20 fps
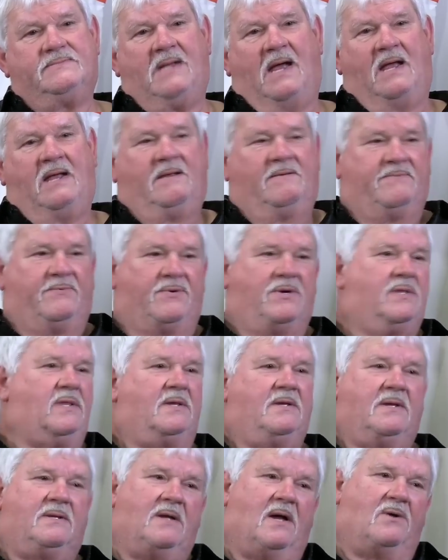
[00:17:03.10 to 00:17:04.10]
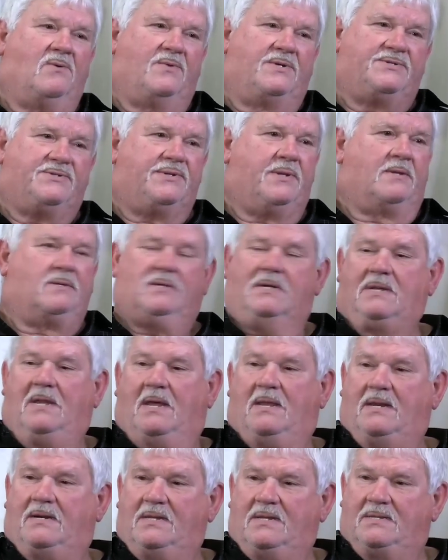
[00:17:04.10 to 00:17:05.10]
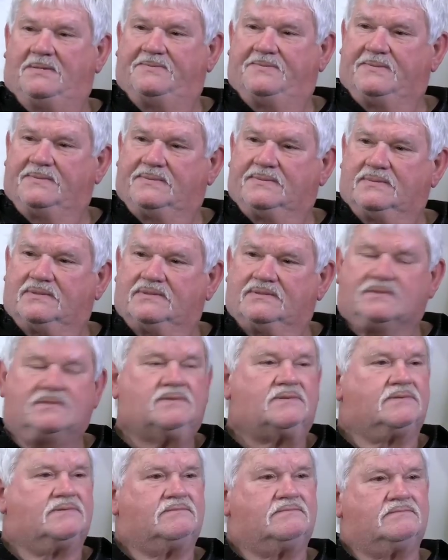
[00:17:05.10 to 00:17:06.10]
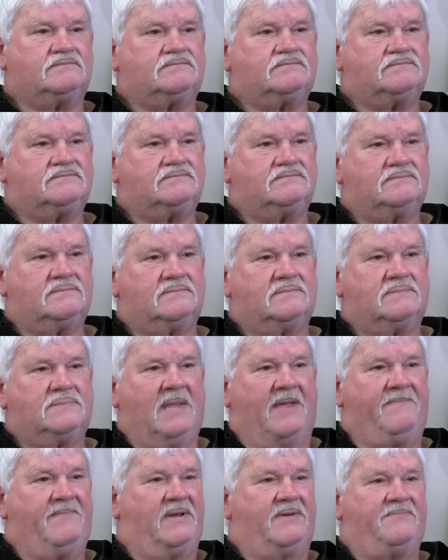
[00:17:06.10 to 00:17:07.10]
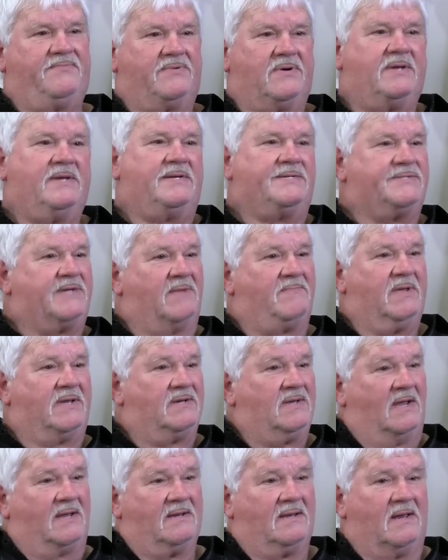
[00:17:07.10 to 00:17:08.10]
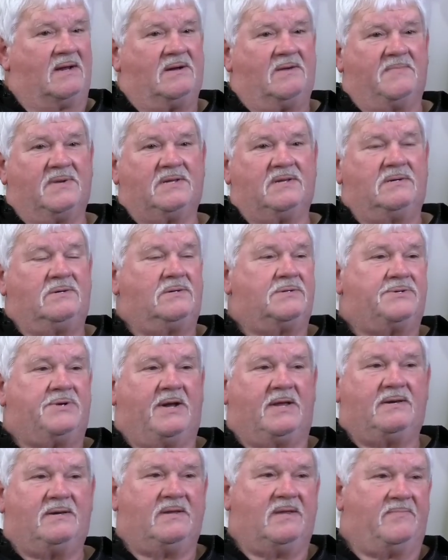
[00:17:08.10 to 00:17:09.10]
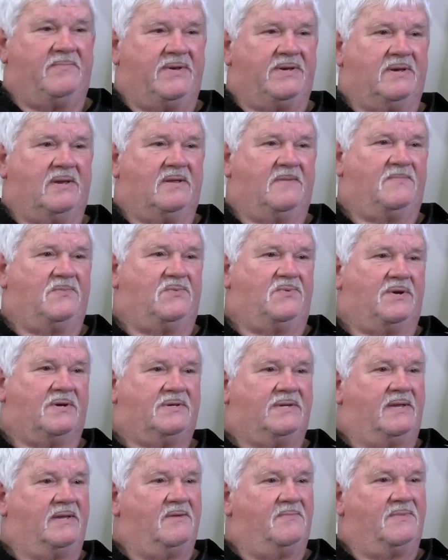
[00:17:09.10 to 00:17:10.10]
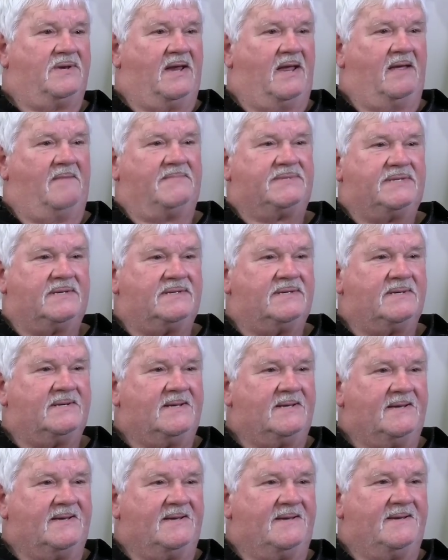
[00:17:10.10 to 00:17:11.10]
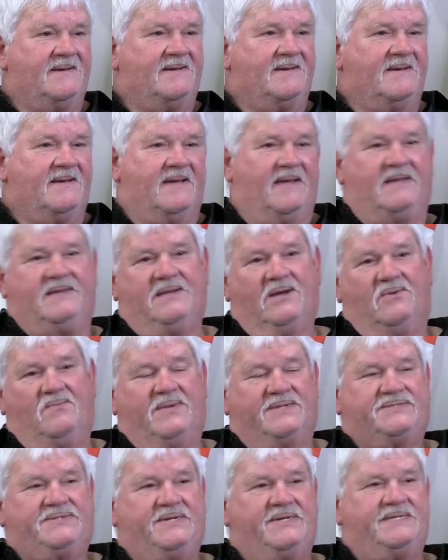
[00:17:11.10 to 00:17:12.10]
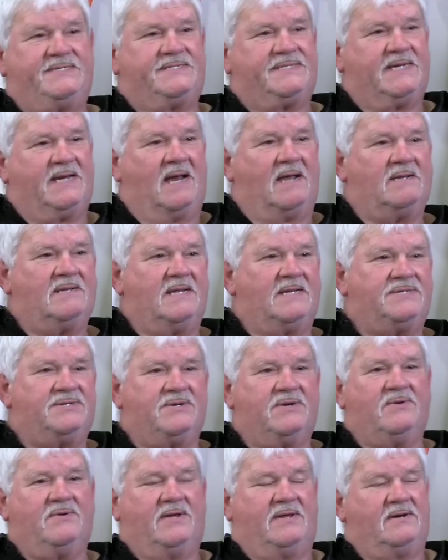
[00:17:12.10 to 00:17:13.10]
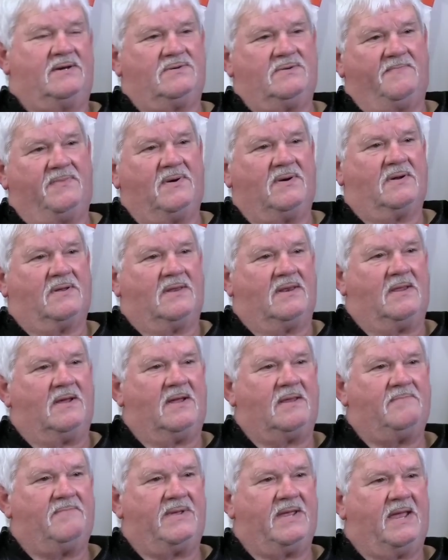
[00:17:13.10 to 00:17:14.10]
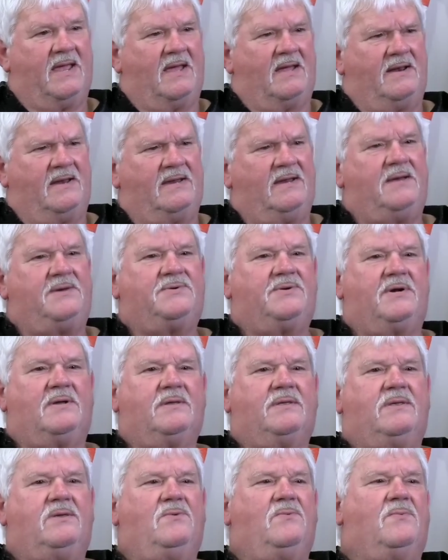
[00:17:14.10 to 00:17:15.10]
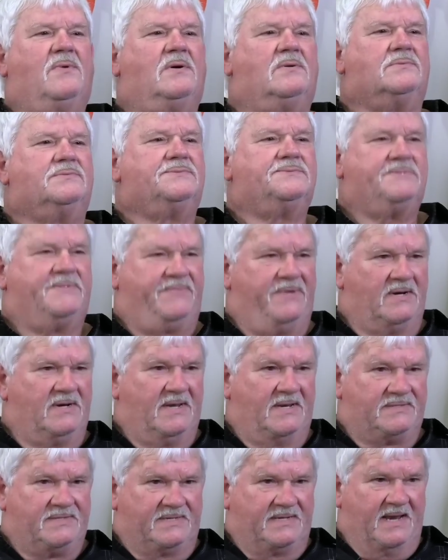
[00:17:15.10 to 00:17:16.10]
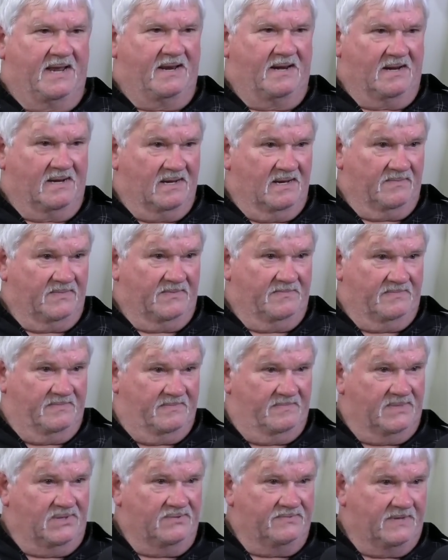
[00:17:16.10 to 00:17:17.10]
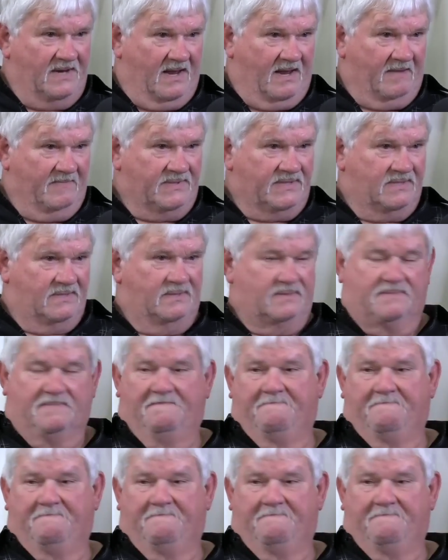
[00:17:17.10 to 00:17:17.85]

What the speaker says: I have really always thought a lot of. Mm-hmm. And been friends. I mean, like Larry McClure tried to get me to come to work with him in Abington. He told my son, said, I'll let you go out on the parking lot and pick out any truck you want if you let your daddy come move to Abington.